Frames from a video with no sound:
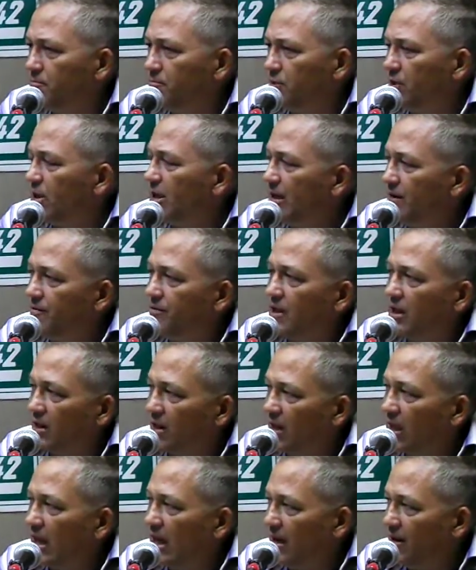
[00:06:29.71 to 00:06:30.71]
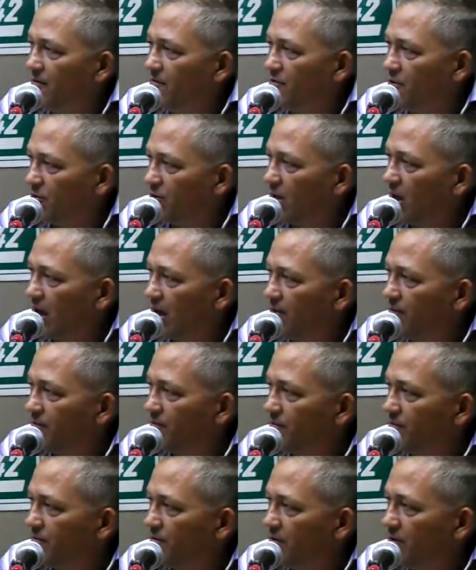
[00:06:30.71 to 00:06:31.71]
believe that your
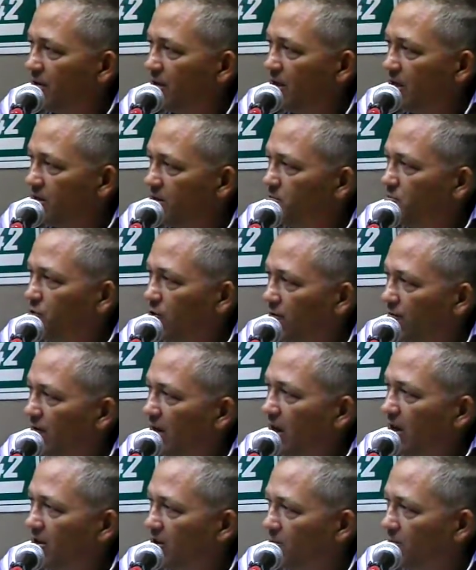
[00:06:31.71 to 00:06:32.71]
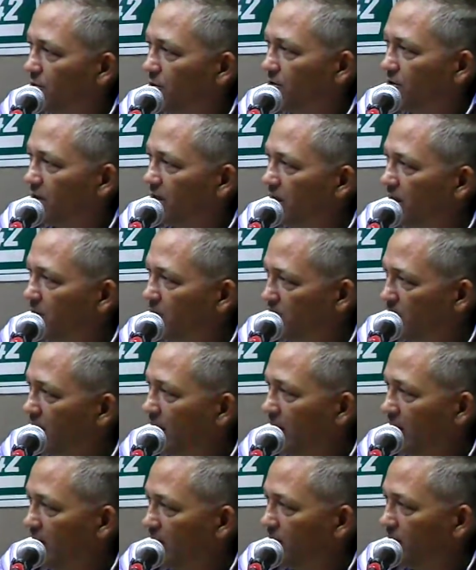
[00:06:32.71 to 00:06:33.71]
life is more valuable than any
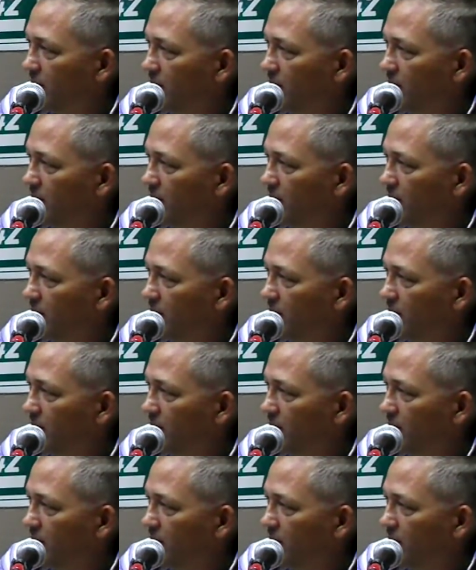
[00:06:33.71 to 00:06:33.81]
money.